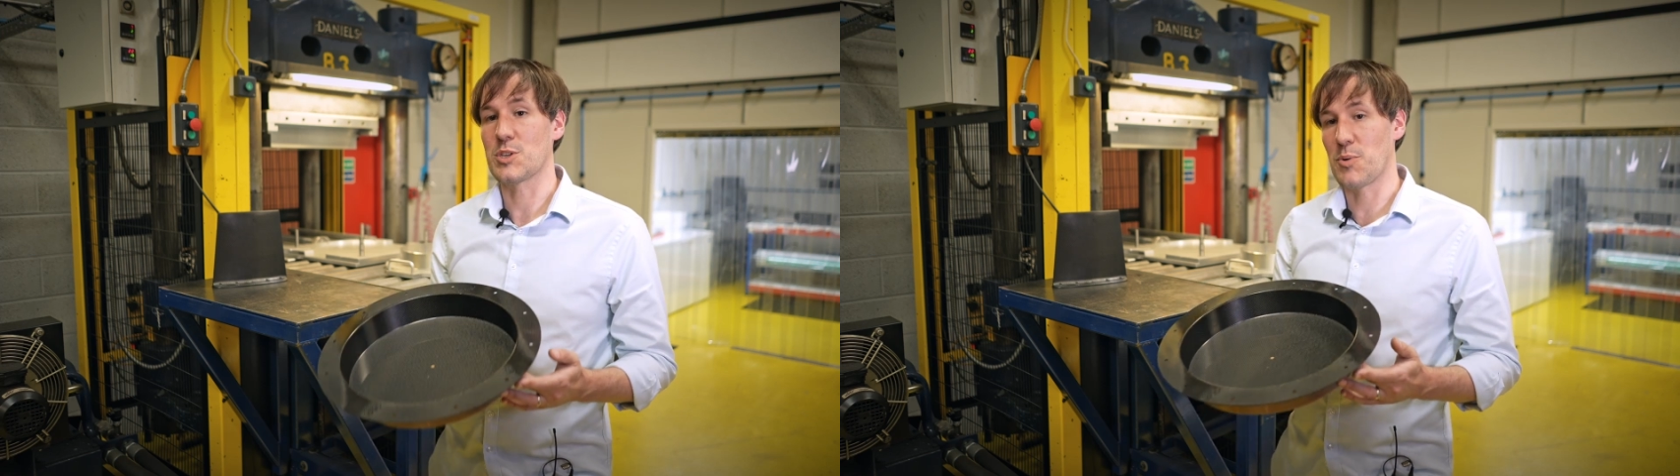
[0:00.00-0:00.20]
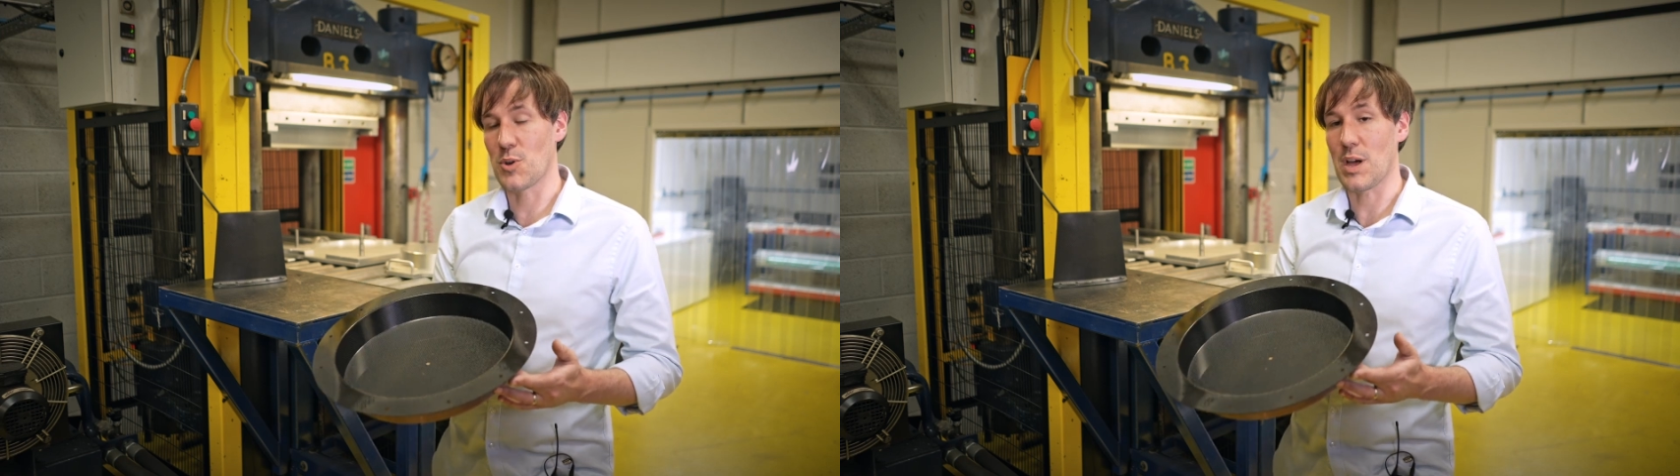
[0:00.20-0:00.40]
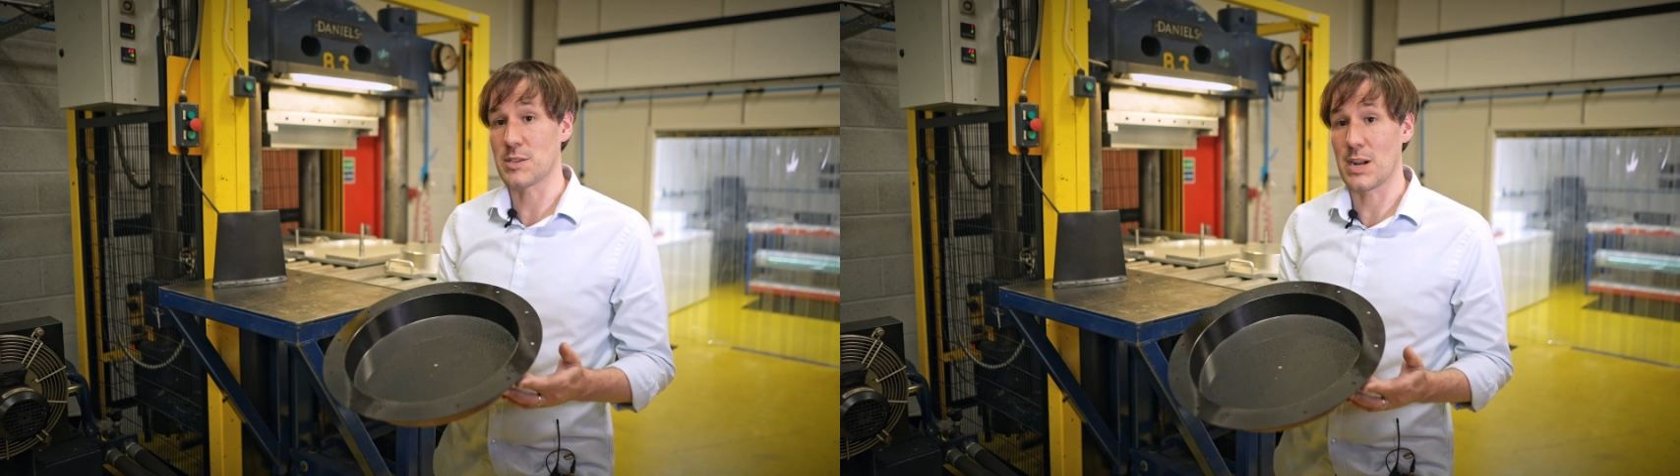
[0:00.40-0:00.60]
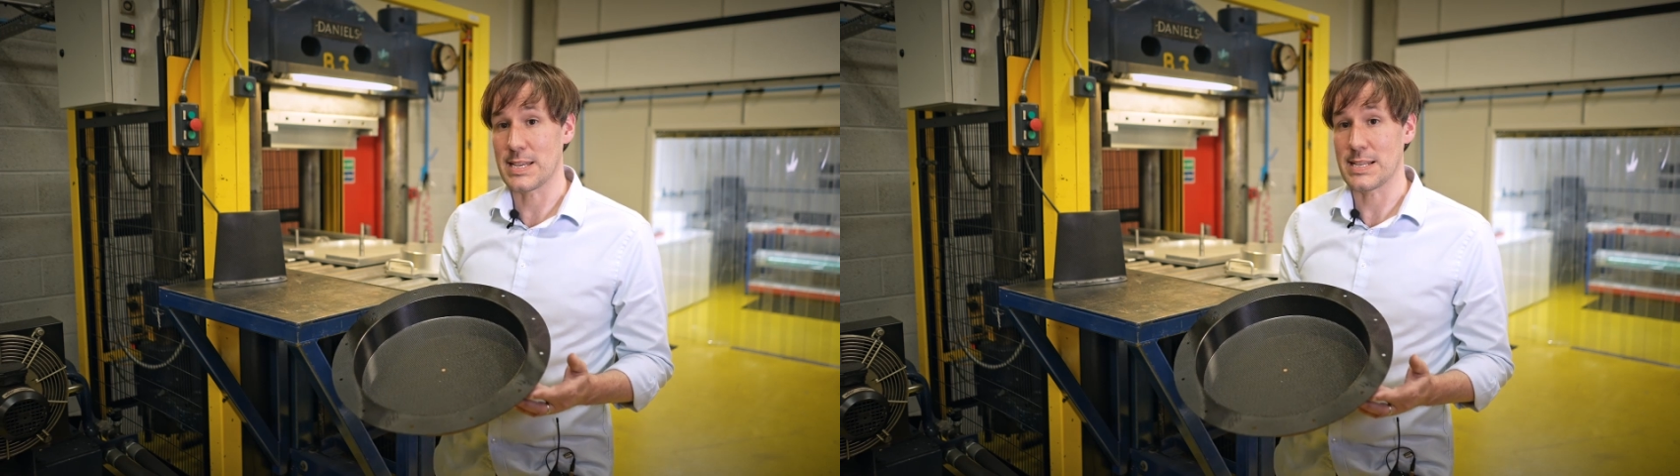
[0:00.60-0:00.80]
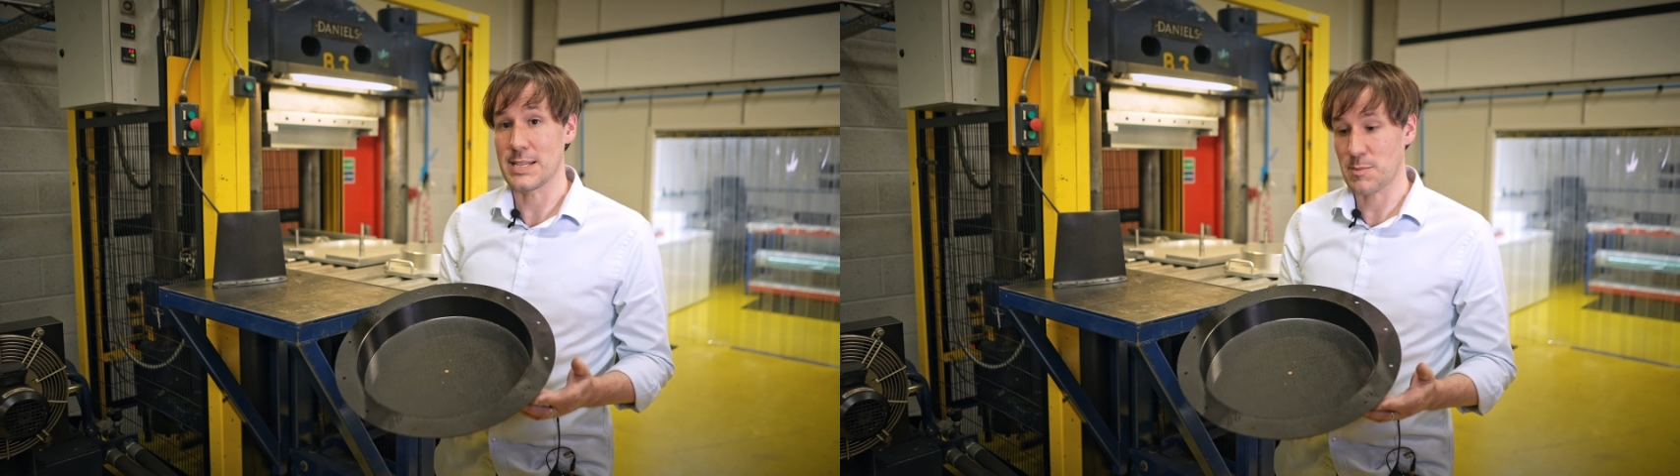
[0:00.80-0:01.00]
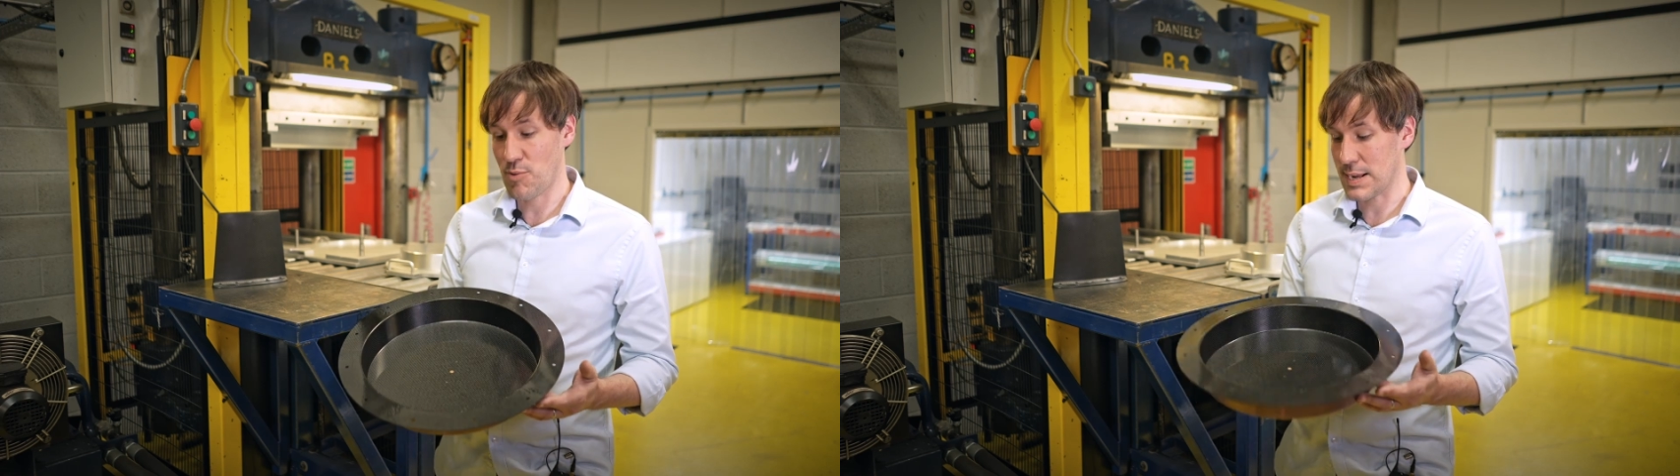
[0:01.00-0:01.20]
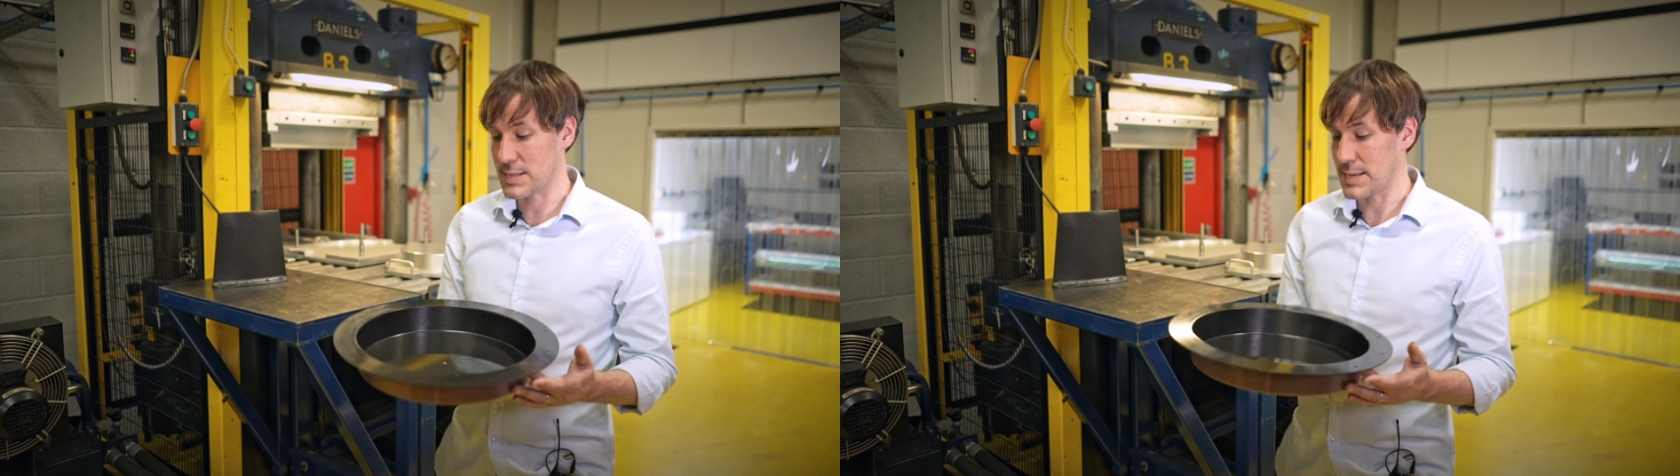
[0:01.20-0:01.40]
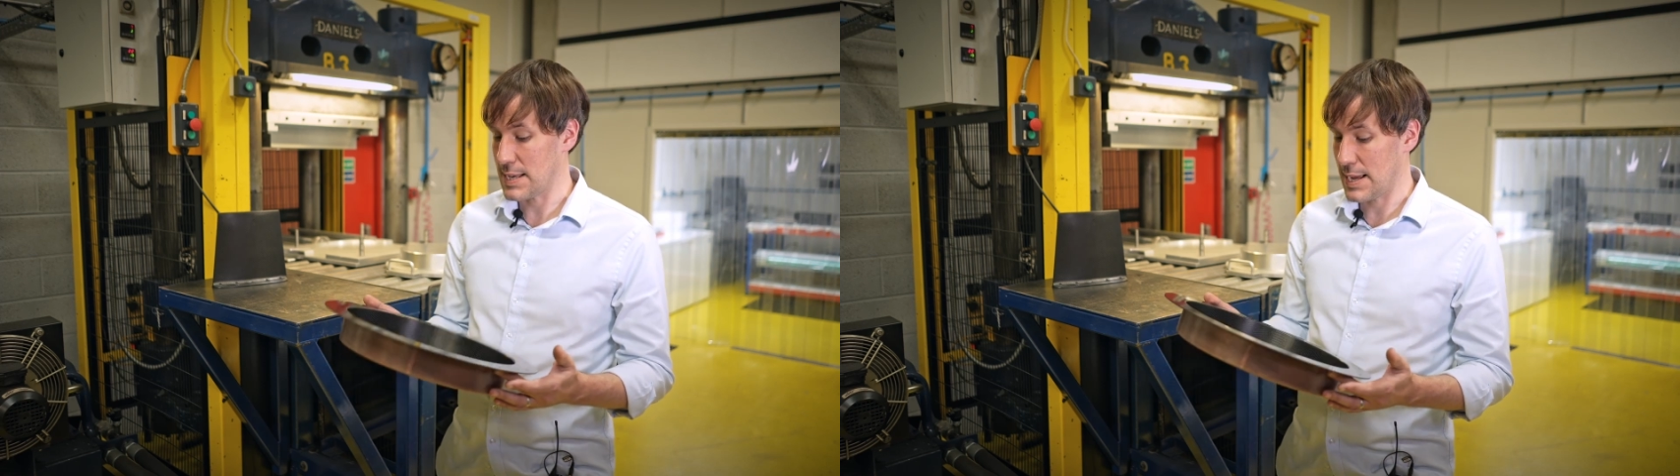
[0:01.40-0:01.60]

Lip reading: to put those ideas into practice.